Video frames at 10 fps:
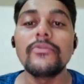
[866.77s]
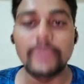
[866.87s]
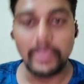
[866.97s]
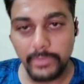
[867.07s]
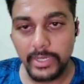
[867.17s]

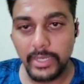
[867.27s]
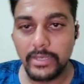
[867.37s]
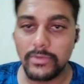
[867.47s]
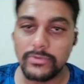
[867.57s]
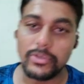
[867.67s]
feminine
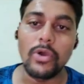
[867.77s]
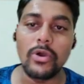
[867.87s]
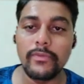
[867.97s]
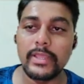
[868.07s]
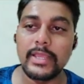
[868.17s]
nouns,
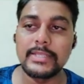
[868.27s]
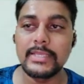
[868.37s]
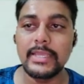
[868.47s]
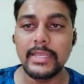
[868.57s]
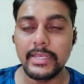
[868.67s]
or we can
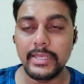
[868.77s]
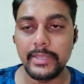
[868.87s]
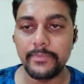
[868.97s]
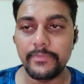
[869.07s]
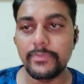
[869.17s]
say
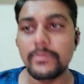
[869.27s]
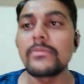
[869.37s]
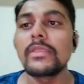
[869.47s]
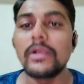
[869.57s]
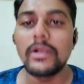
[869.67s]
name.
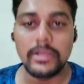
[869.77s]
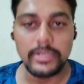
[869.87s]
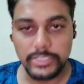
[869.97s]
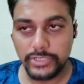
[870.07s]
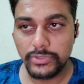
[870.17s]

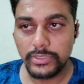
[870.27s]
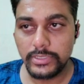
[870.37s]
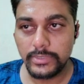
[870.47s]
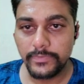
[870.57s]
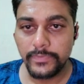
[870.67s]
Understood?
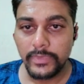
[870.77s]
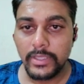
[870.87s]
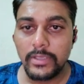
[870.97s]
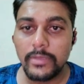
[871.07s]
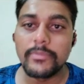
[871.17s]

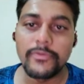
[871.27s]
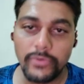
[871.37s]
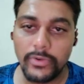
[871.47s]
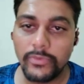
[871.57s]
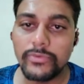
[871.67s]

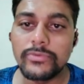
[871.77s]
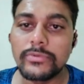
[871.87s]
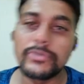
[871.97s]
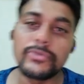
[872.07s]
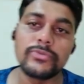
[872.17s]
Before
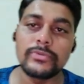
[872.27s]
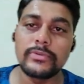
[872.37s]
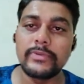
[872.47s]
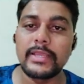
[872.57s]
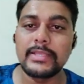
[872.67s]
to,
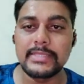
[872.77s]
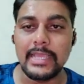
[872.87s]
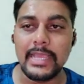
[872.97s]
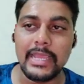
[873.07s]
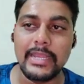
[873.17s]
we can say,
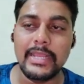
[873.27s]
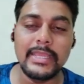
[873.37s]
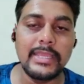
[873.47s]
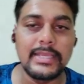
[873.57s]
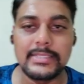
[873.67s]
add
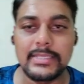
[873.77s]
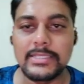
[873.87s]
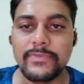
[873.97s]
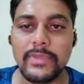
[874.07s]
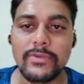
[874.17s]

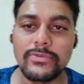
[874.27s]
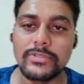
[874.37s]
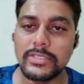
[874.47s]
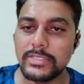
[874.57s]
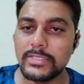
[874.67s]
ess, we have to
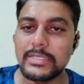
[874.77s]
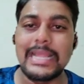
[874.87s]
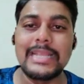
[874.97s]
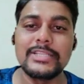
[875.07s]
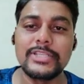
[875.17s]
just
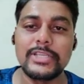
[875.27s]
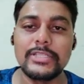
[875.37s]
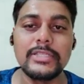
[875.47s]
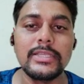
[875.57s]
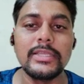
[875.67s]
slight
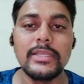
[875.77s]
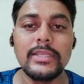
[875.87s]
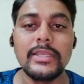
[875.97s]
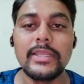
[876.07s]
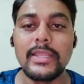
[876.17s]
change the
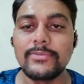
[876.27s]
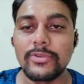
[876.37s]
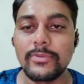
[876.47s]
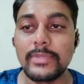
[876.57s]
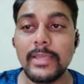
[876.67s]
names
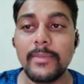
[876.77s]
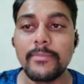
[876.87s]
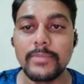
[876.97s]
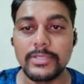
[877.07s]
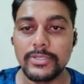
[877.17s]
of the
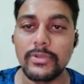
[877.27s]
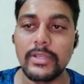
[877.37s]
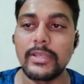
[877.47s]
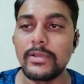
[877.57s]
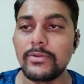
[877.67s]

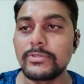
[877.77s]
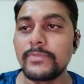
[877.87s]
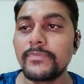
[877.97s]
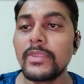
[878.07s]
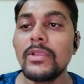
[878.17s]
masculine nouns.
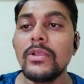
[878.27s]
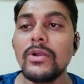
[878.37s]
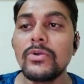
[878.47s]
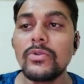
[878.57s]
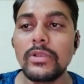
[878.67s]

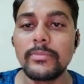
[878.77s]
Rule